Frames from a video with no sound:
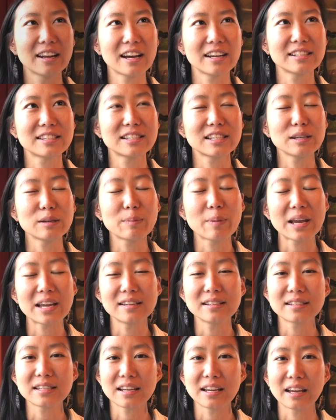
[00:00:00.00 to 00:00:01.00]
I see
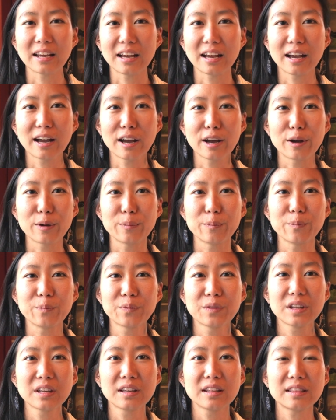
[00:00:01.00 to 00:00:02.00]
painting
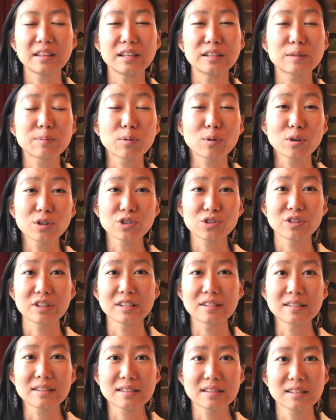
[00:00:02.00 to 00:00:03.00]
these
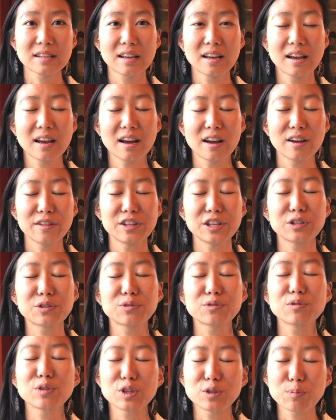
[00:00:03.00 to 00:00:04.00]
portraits,
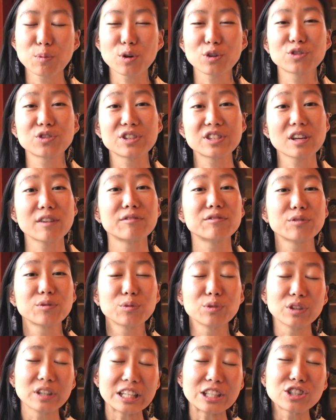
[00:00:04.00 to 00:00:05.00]
these portraits of
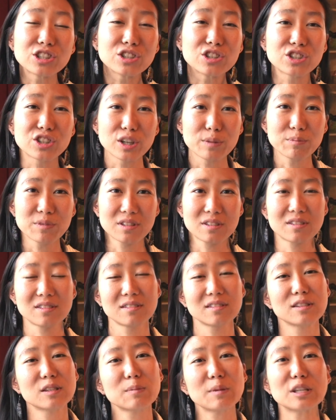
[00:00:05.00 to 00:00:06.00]
relationships,
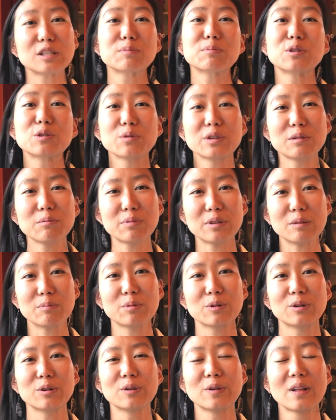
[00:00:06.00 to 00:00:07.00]
the space between
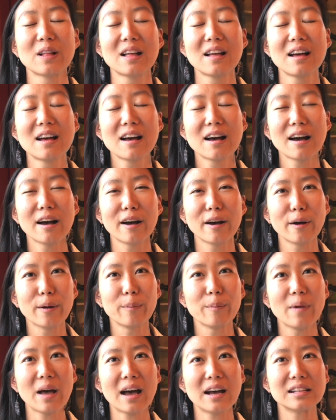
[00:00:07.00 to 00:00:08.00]
people,
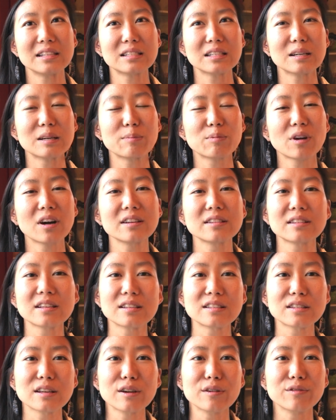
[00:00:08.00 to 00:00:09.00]
as a
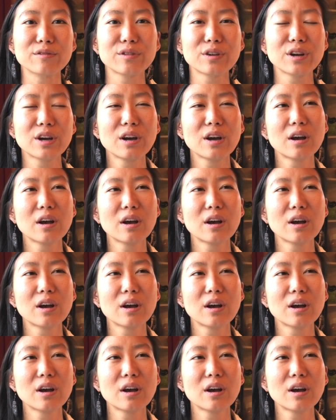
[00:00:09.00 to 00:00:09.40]
process of,